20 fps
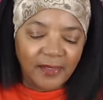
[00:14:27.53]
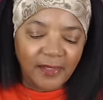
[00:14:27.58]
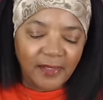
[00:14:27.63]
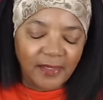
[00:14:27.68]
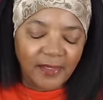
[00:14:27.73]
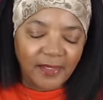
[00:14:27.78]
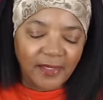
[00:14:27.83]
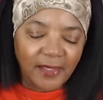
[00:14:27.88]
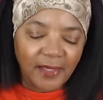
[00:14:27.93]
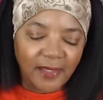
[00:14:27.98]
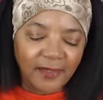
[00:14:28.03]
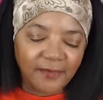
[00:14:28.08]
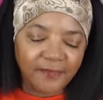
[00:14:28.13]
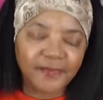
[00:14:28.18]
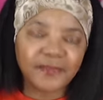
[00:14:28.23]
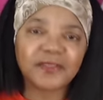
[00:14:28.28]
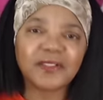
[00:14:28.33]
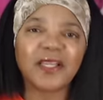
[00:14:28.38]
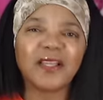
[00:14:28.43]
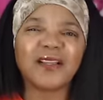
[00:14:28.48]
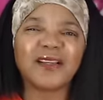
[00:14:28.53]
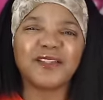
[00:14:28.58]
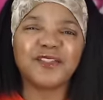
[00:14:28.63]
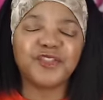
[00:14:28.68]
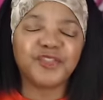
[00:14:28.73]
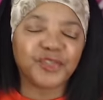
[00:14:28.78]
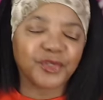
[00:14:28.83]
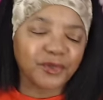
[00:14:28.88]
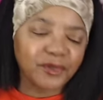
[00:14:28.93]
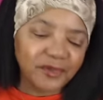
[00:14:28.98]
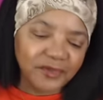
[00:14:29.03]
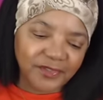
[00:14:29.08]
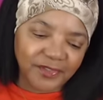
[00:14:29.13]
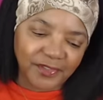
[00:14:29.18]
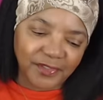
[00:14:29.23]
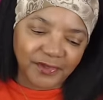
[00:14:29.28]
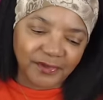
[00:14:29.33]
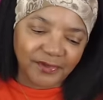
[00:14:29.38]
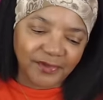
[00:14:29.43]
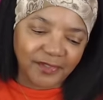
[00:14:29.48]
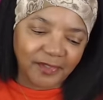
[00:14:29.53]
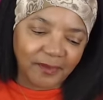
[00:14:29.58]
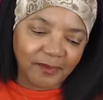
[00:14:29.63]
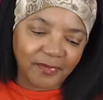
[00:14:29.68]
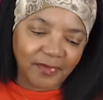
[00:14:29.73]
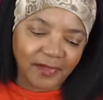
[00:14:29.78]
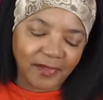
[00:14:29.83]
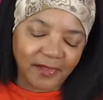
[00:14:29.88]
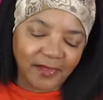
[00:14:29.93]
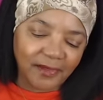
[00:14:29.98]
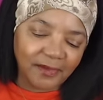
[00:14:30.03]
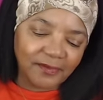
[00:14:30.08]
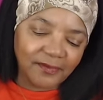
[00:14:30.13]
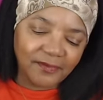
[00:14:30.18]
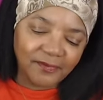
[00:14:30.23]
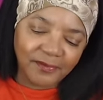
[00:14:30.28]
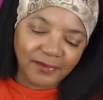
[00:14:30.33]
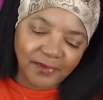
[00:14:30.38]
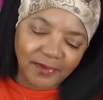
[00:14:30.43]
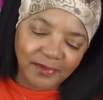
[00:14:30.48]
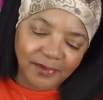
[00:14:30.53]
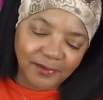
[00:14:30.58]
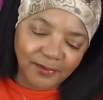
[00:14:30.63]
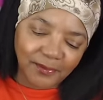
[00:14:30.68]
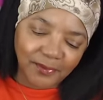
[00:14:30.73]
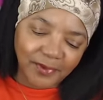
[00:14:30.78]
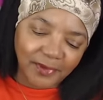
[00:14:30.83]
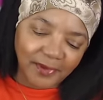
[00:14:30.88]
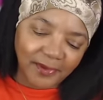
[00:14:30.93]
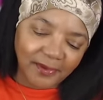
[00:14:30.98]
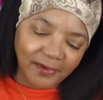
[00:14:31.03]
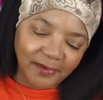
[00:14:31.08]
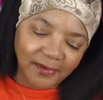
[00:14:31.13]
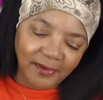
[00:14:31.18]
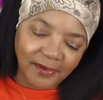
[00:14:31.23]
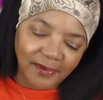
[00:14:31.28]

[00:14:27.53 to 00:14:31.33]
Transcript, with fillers: it kind of feels like a jersey or something it's really weird